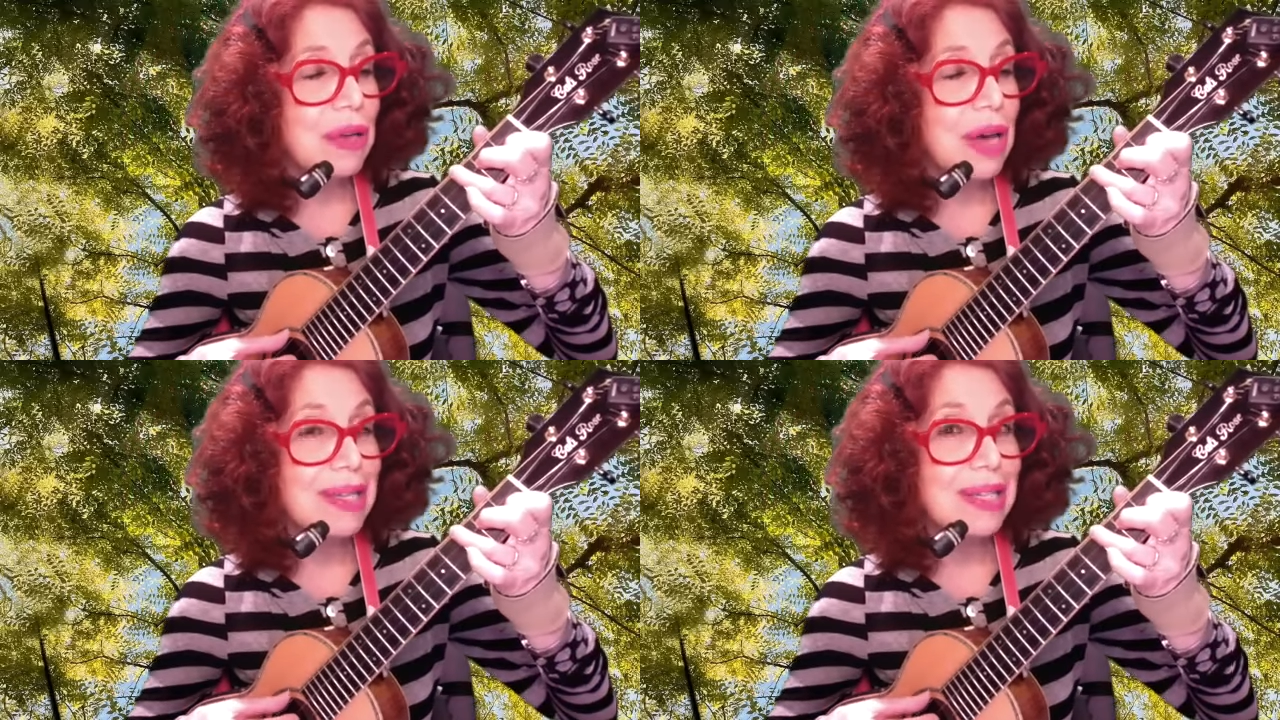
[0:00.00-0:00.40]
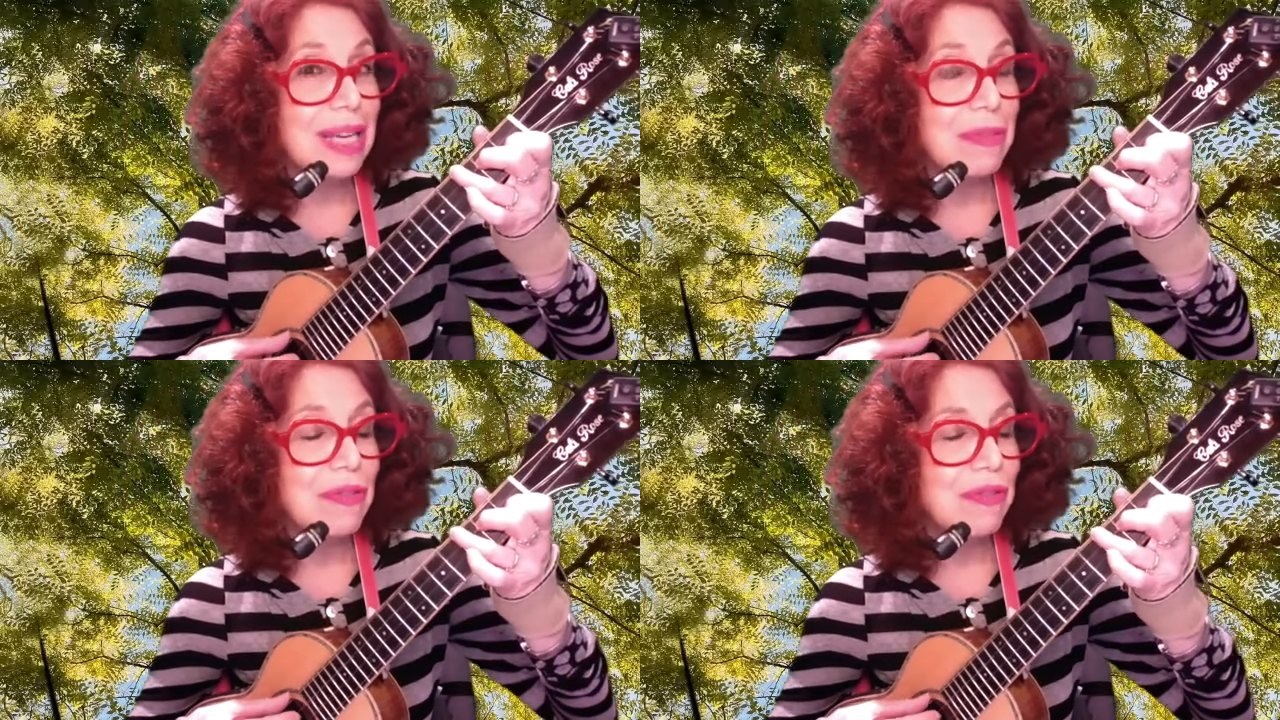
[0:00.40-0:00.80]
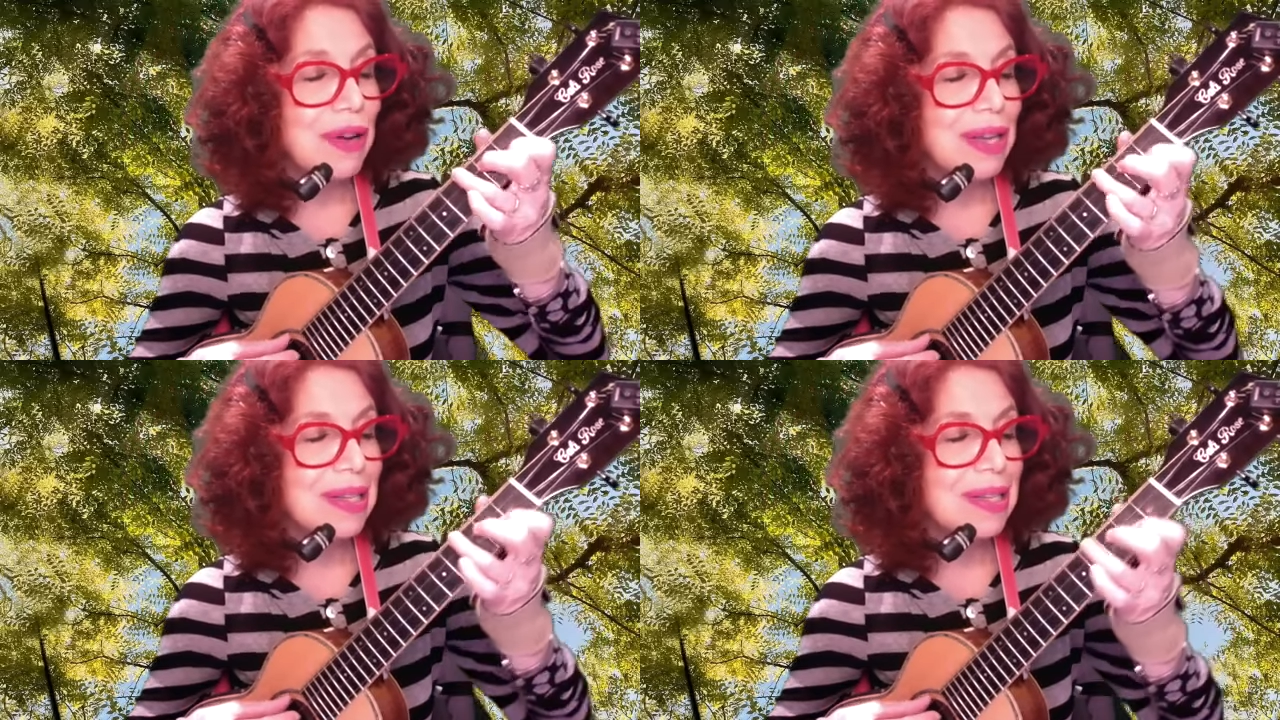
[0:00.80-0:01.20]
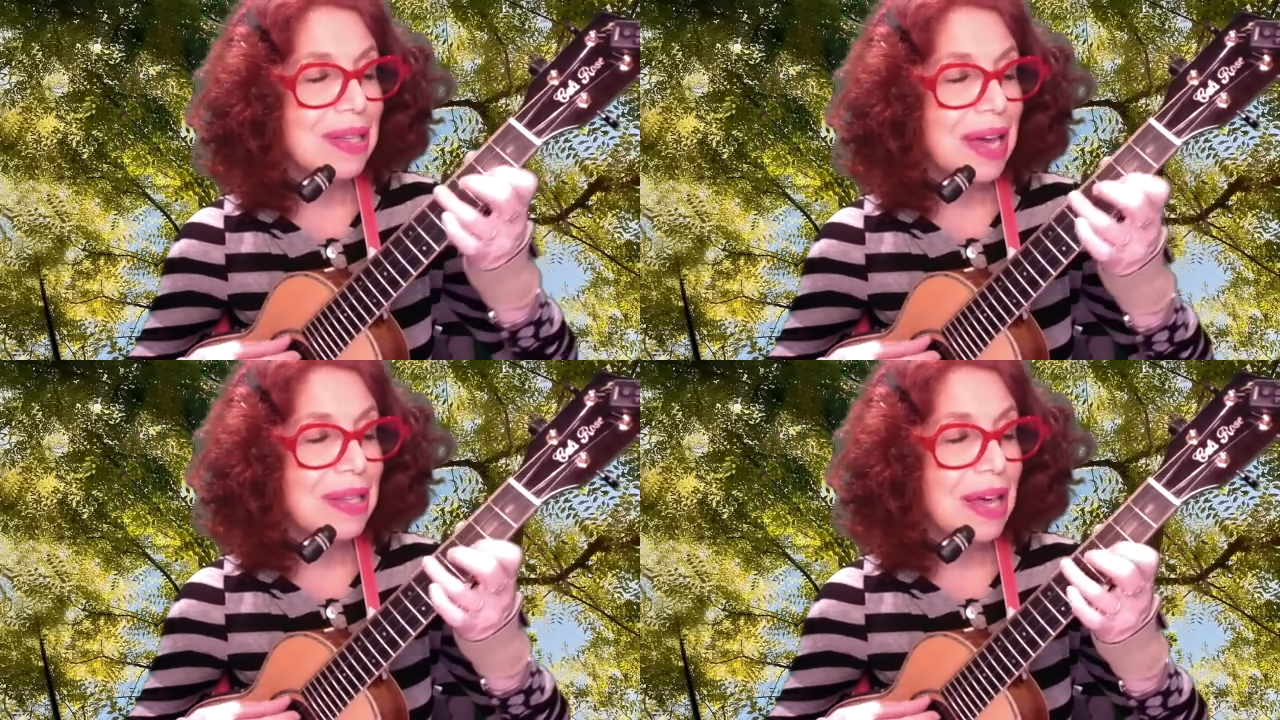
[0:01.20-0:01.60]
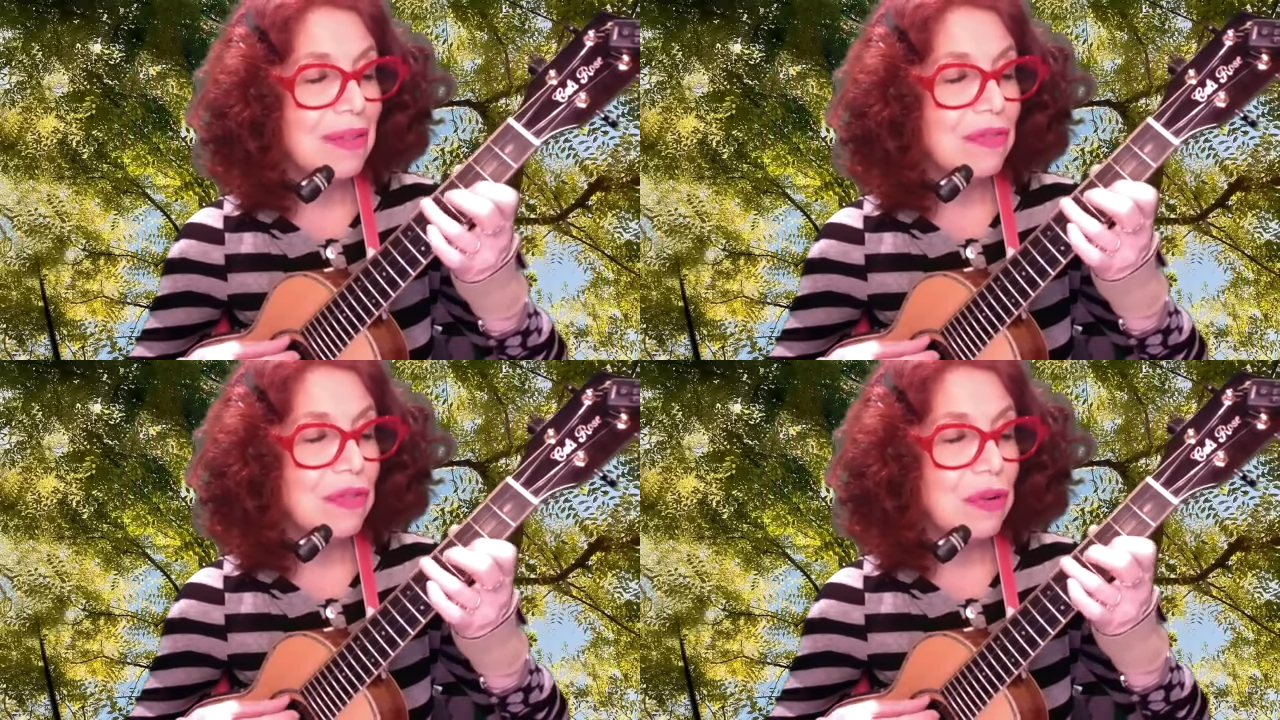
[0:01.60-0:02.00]
I skip a fret, slide that
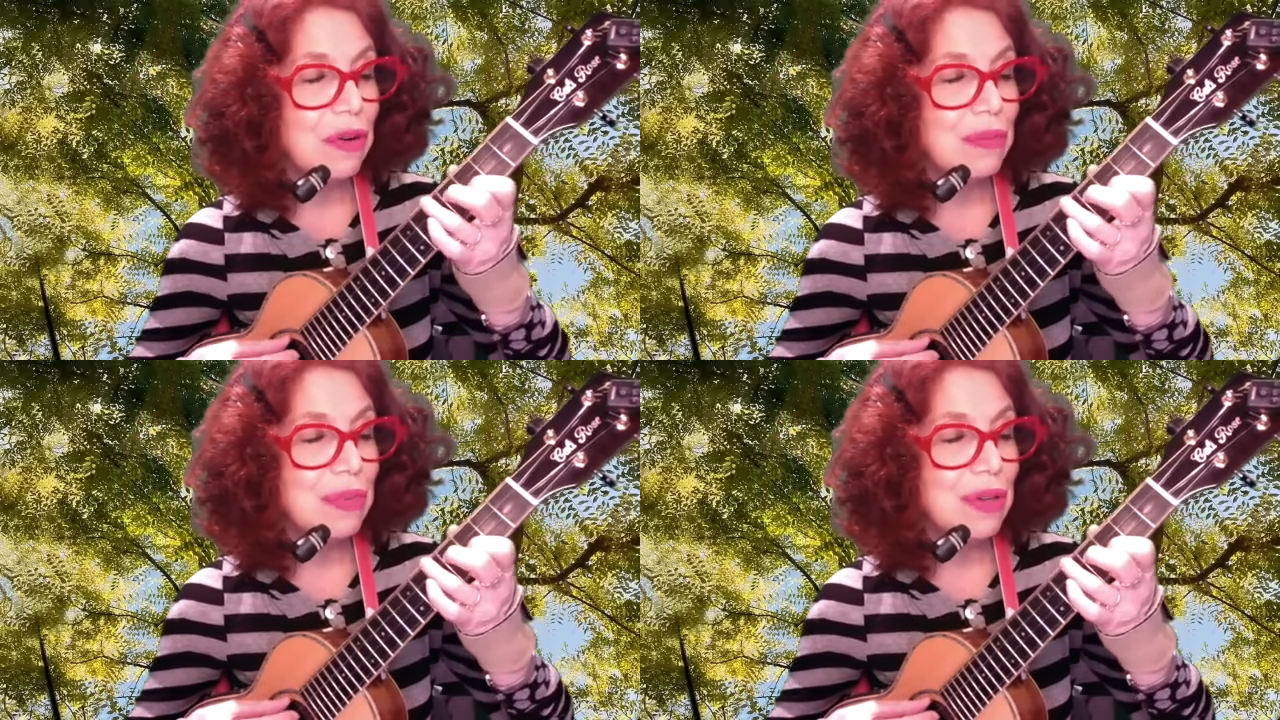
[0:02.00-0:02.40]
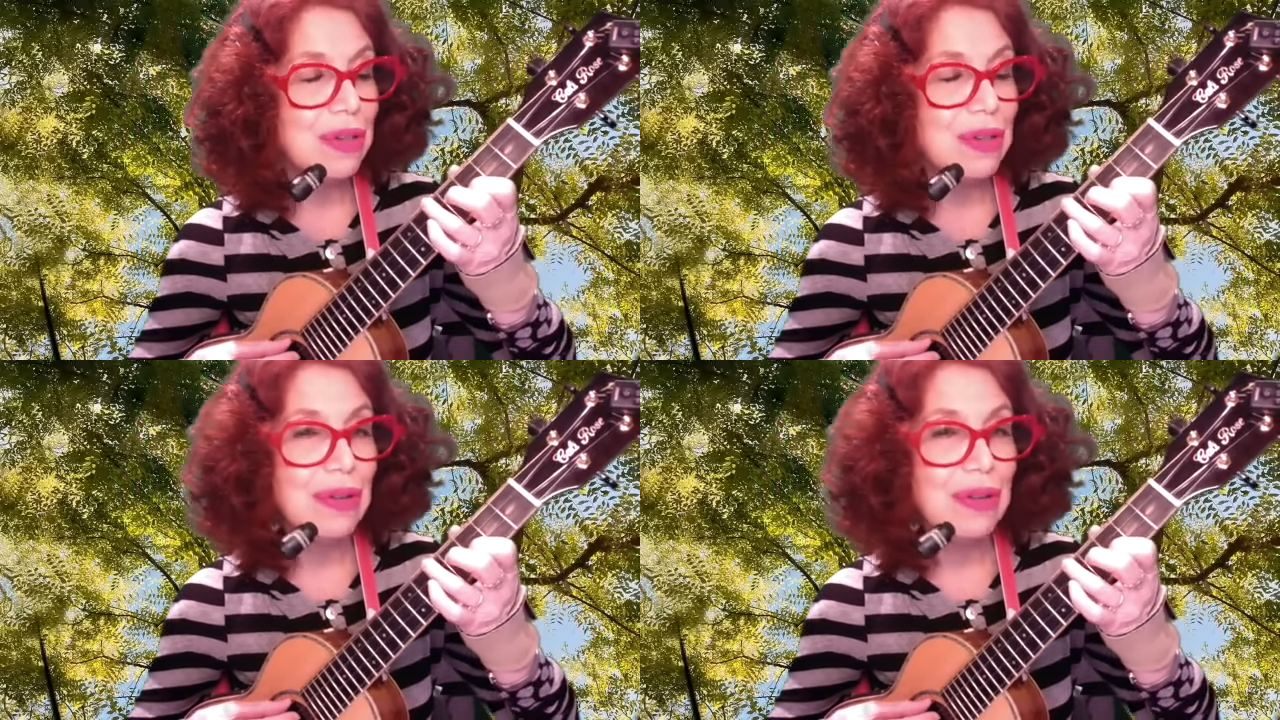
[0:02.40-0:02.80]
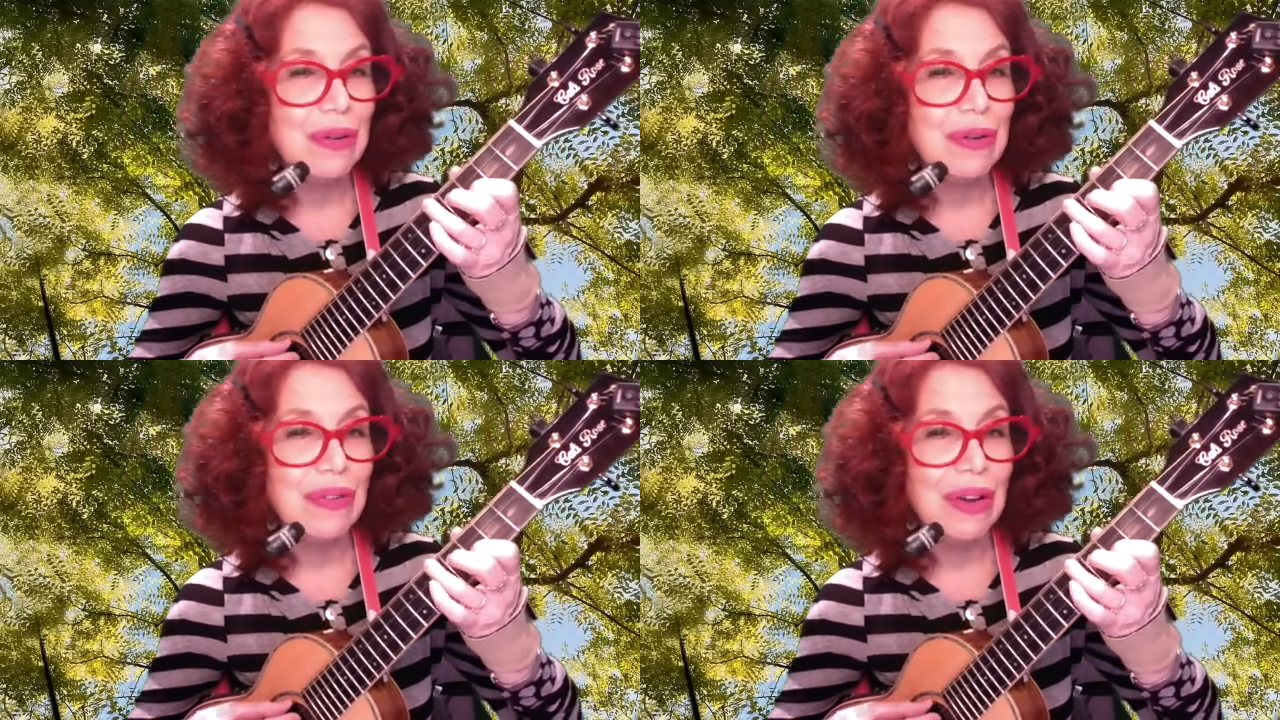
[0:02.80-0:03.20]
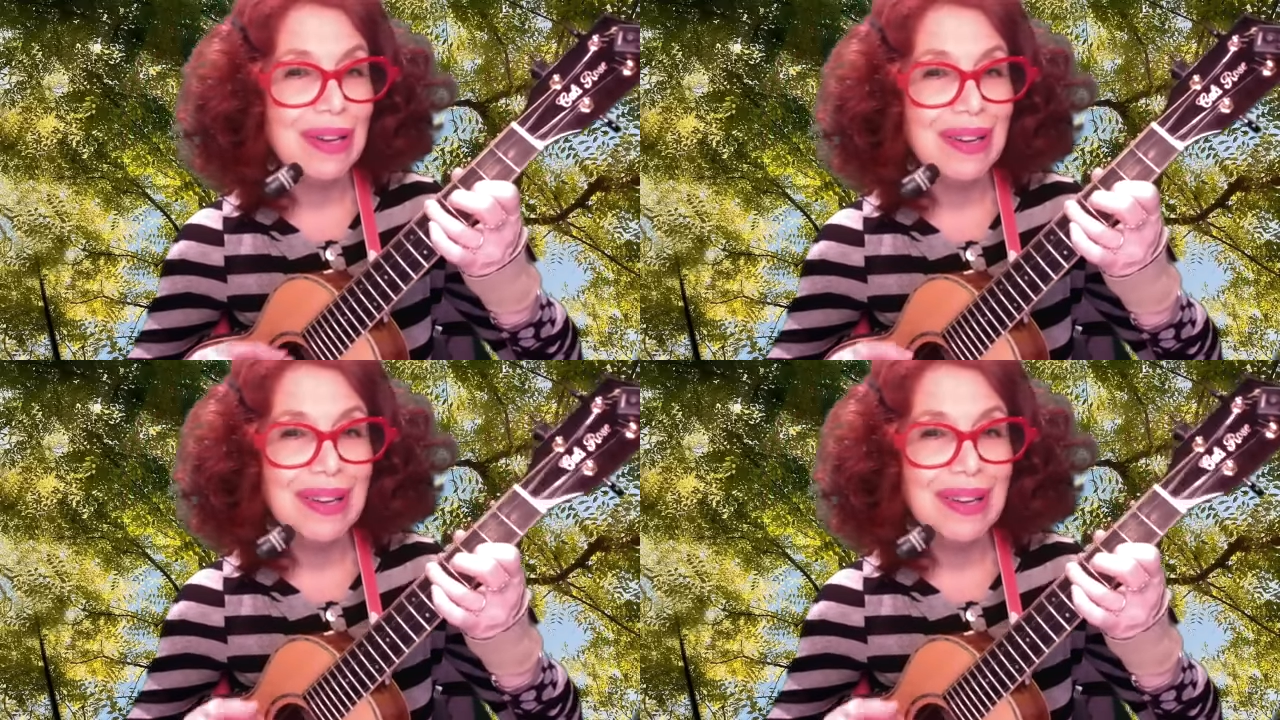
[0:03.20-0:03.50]
form to the third fret.